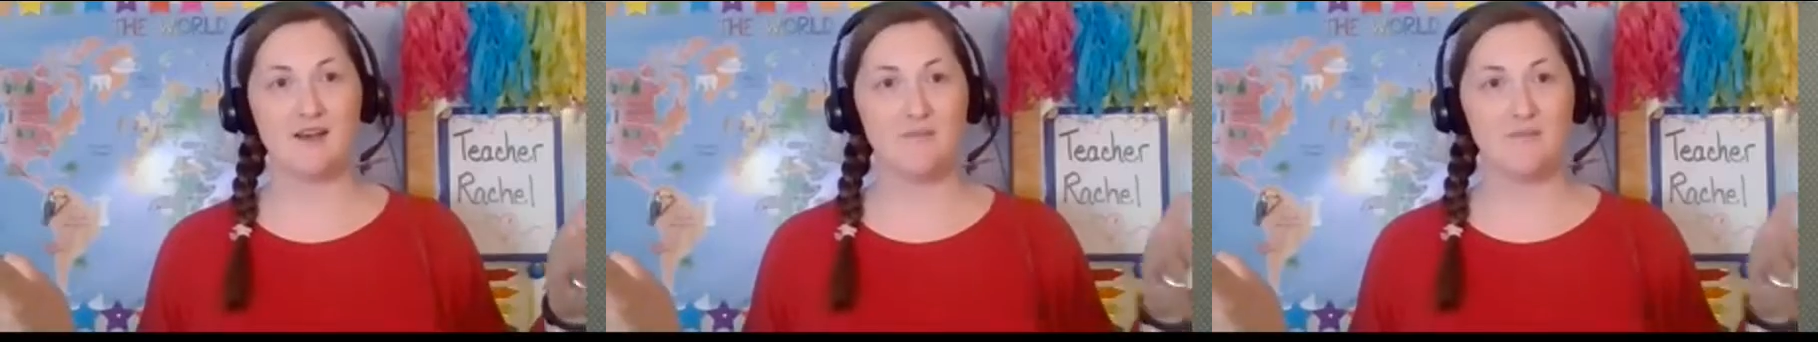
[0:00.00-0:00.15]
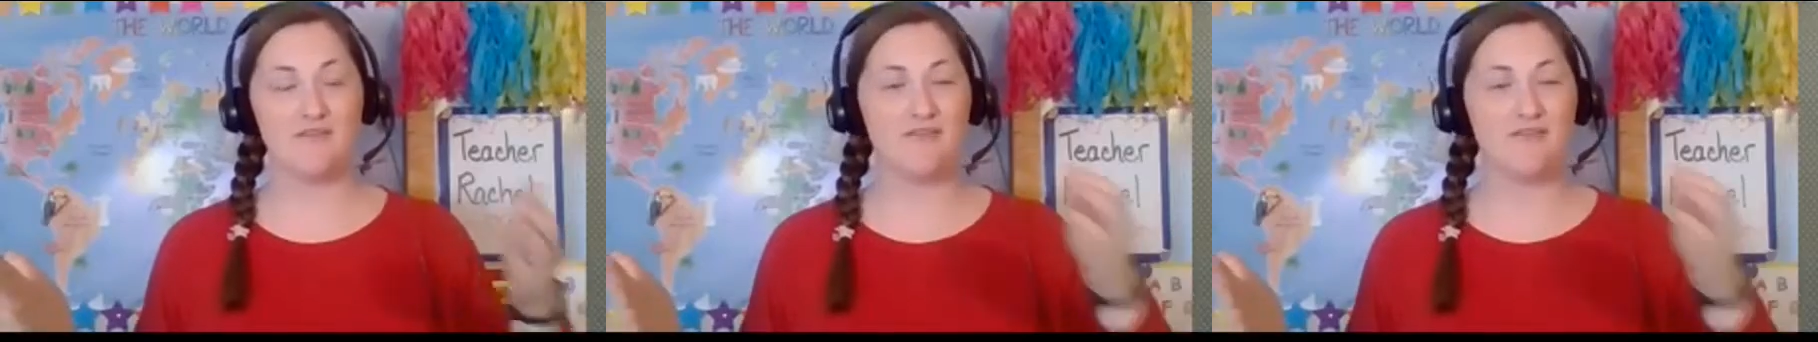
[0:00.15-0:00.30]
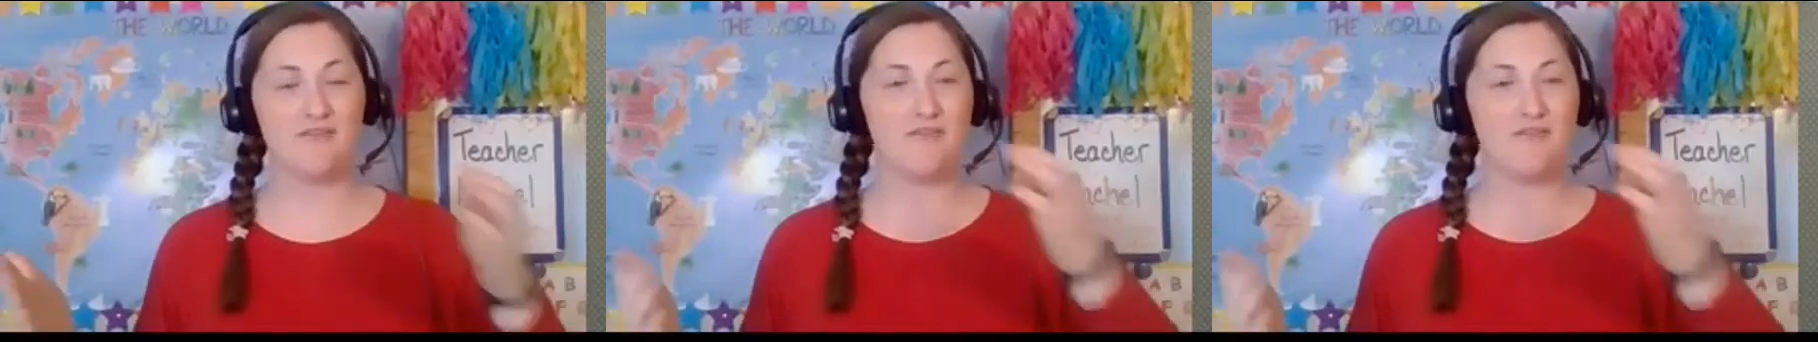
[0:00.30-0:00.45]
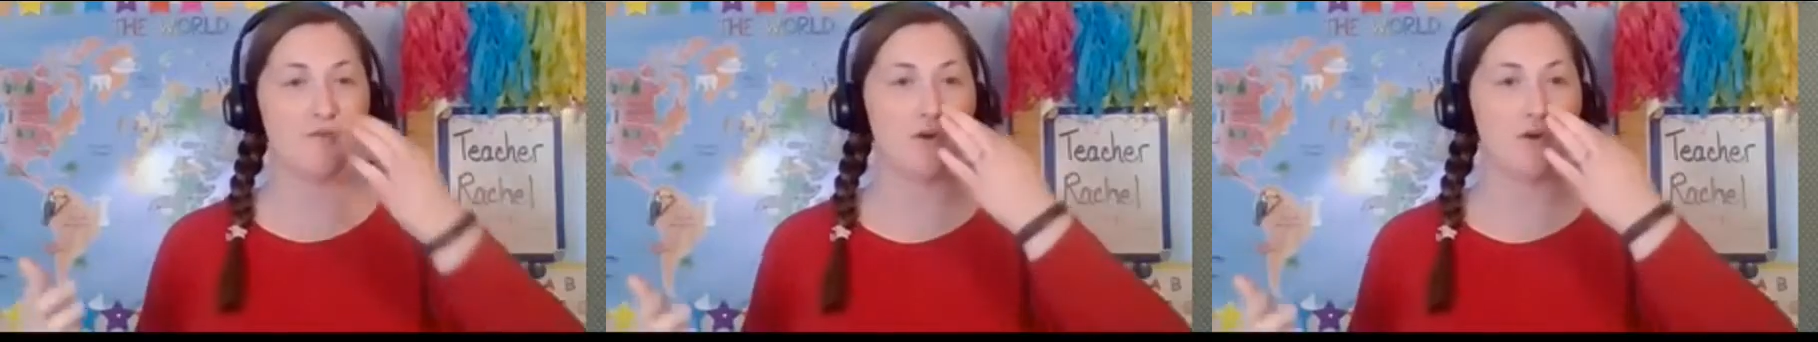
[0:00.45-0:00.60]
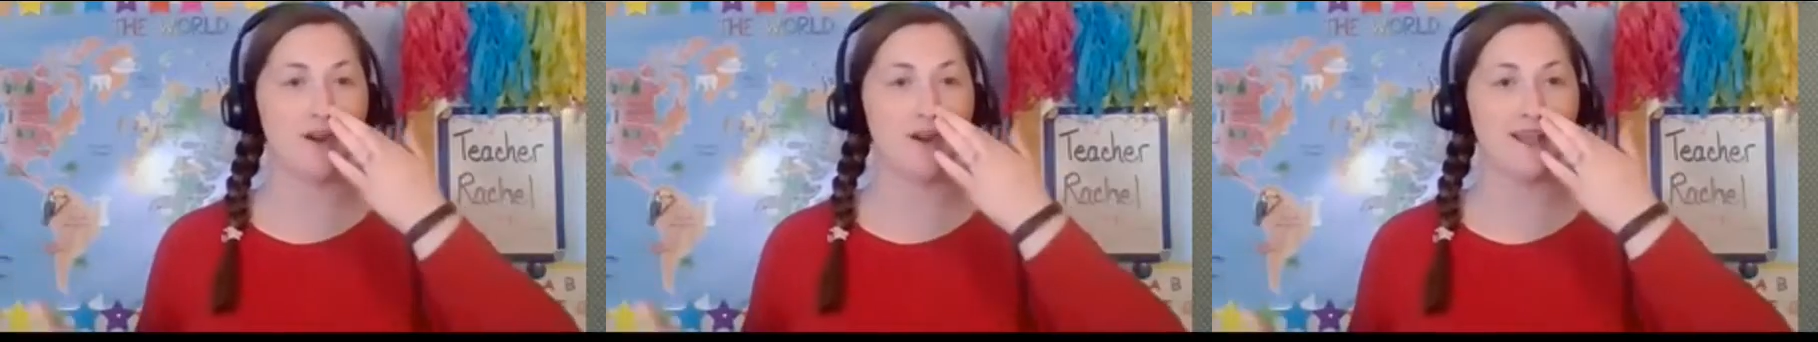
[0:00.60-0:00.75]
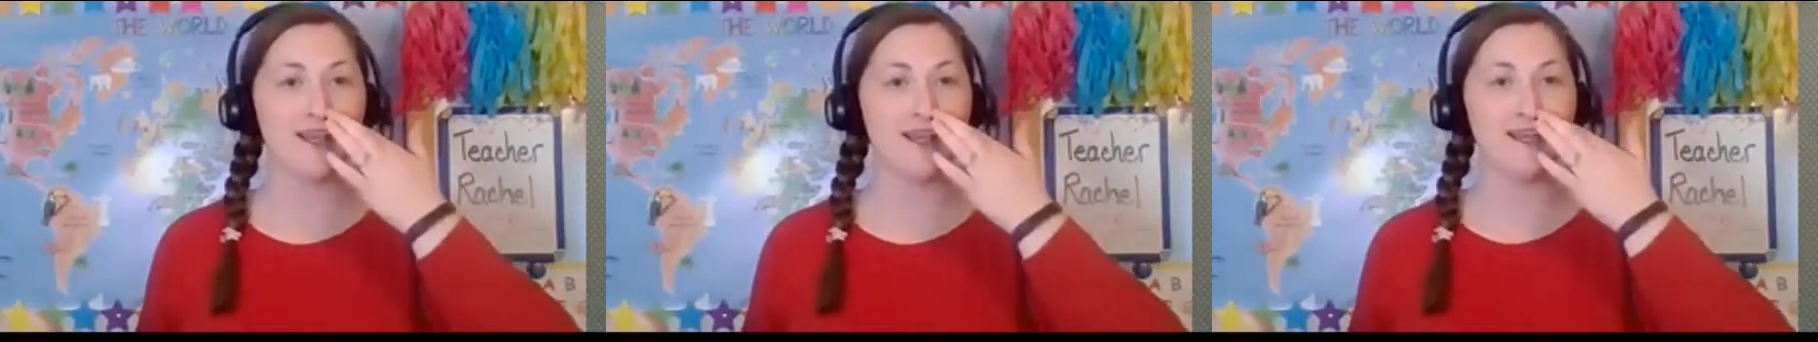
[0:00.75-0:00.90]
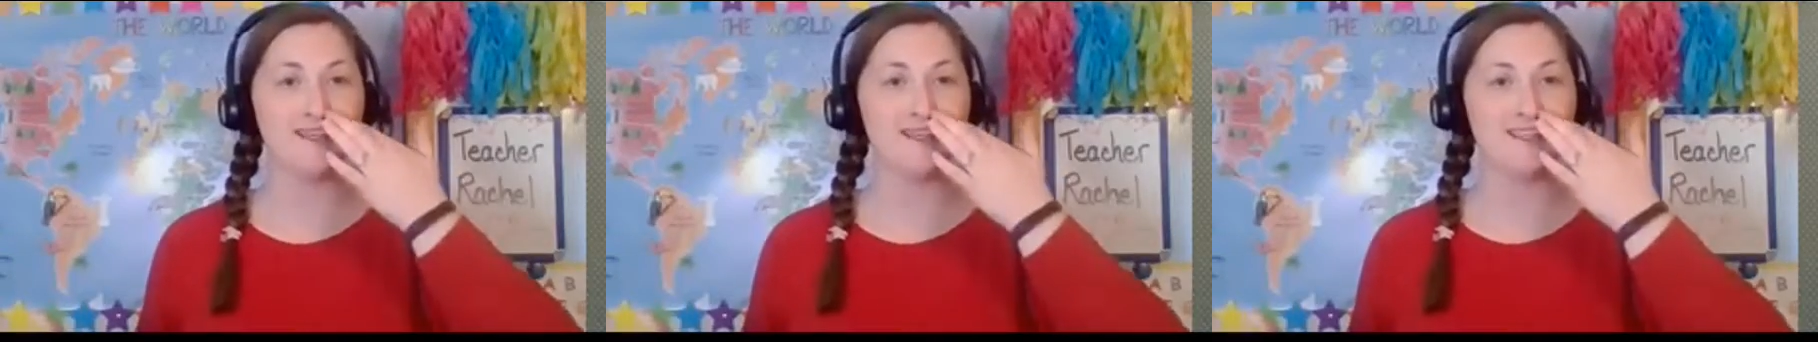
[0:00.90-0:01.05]
for
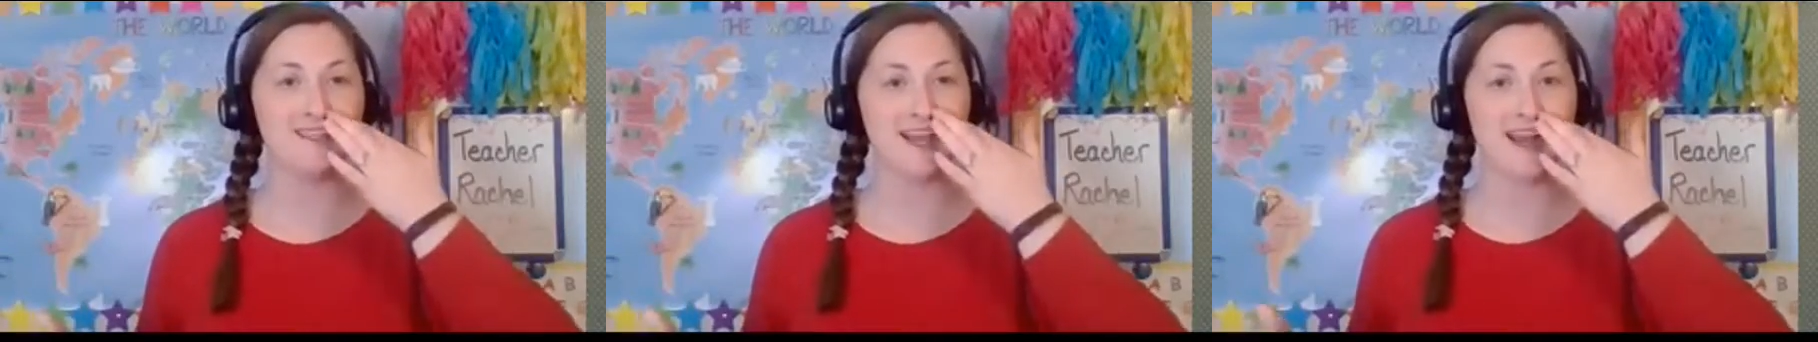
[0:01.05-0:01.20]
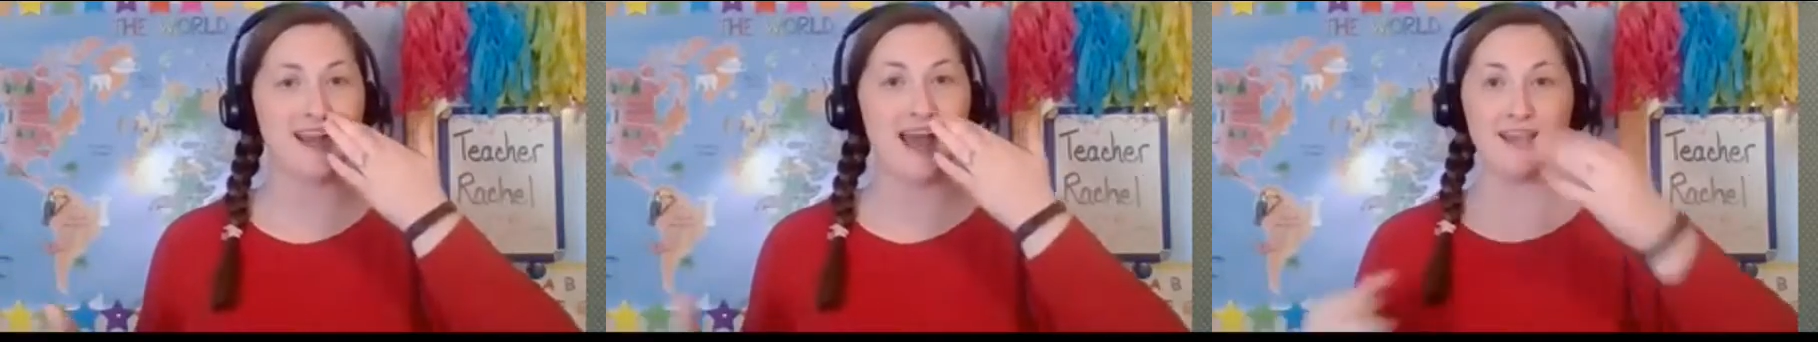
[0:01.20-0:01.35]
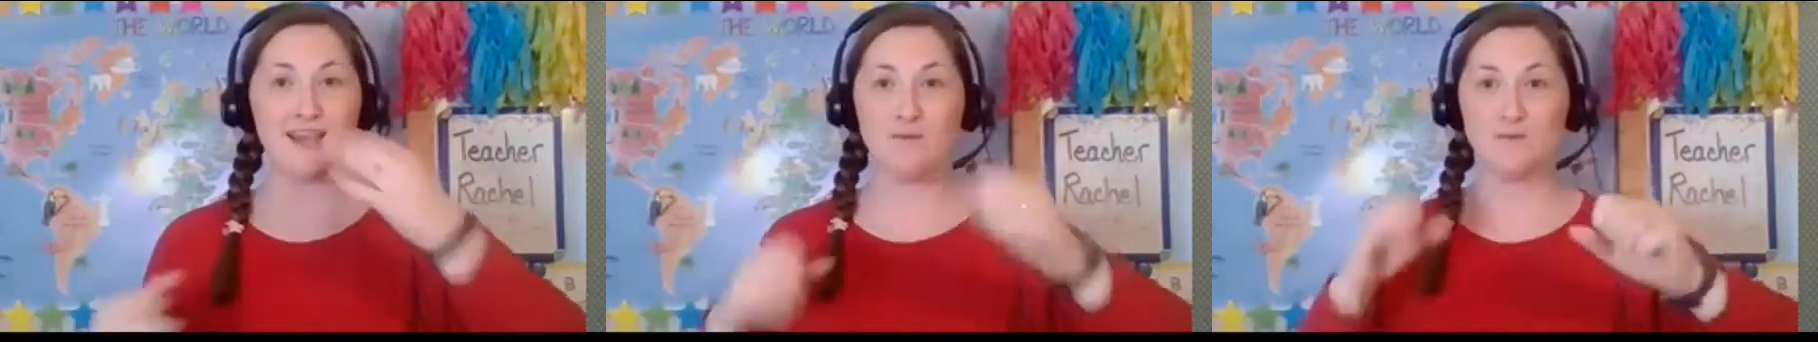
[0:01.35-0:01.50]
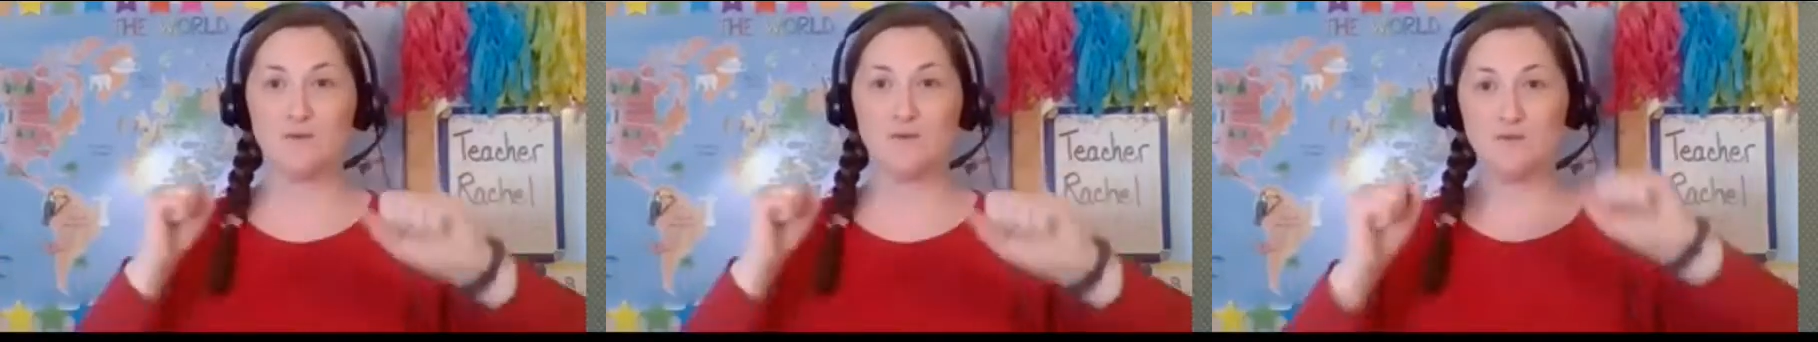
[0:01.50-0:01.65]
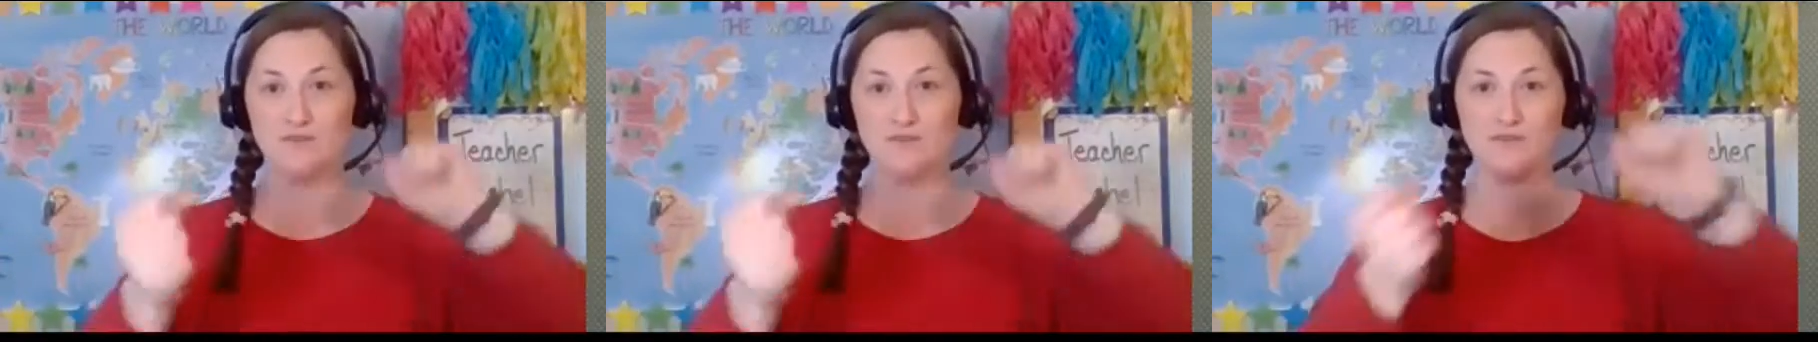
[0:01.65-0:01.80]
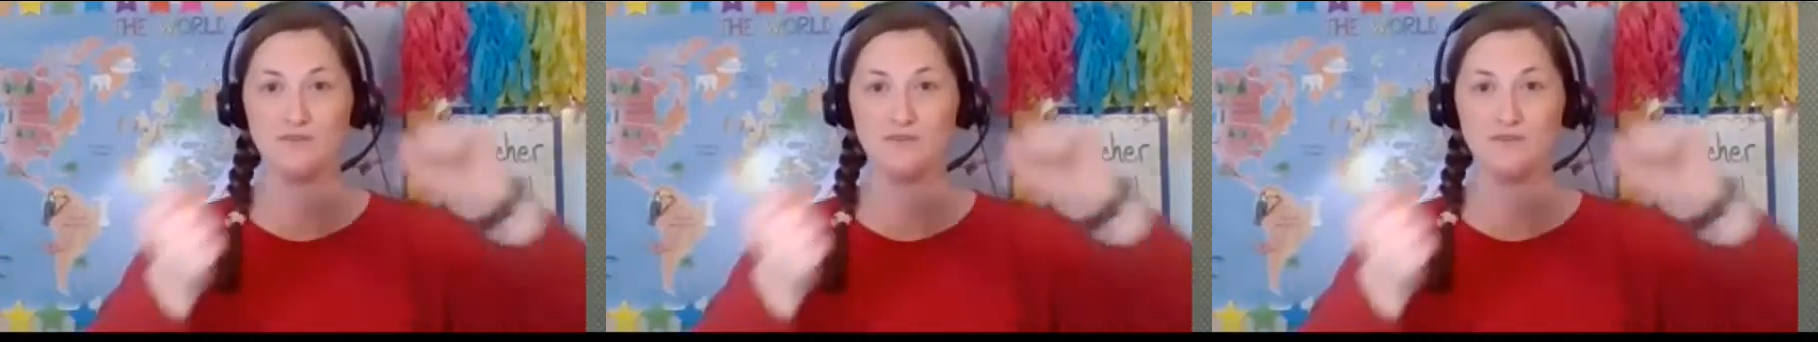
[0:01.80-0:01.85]
it, and I will